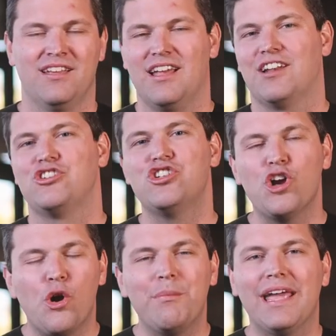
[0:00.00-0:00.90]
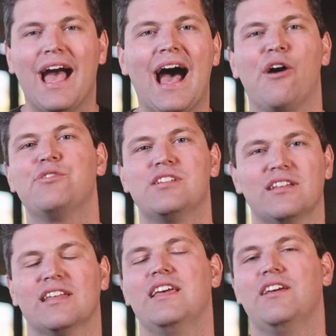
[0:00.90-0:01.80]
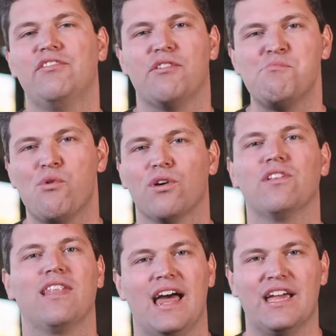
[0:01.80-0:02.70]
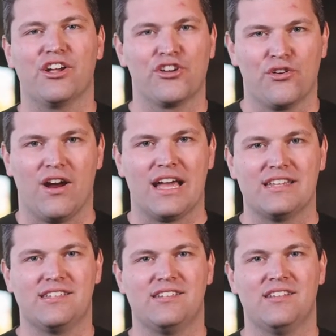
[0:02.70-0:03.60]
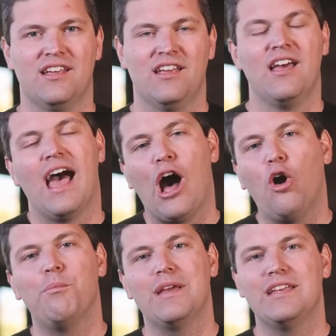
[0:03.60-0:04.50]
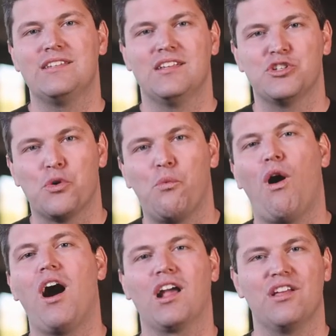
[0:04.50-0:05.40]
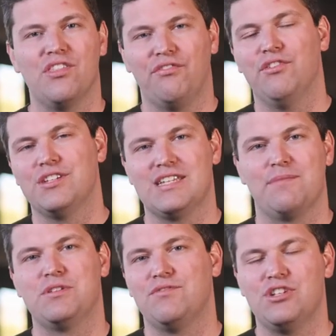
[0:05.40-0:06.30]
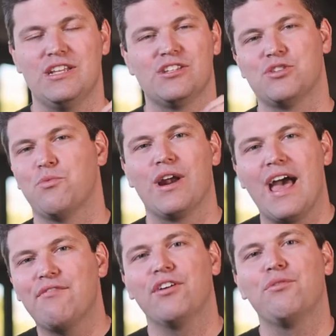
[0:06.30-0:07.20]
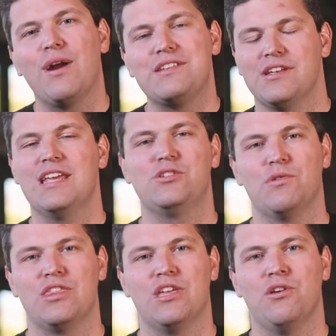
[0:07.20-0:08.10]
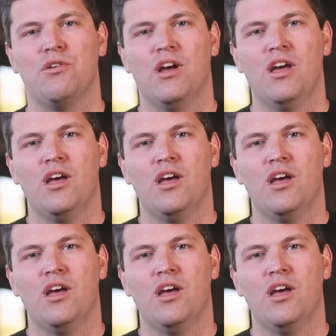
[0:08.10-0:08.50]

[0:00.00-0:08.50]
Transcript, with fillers: God, show me how to live more like Christ. Help me to, to walk in the footsteps of Jesus, whatever resonates with you.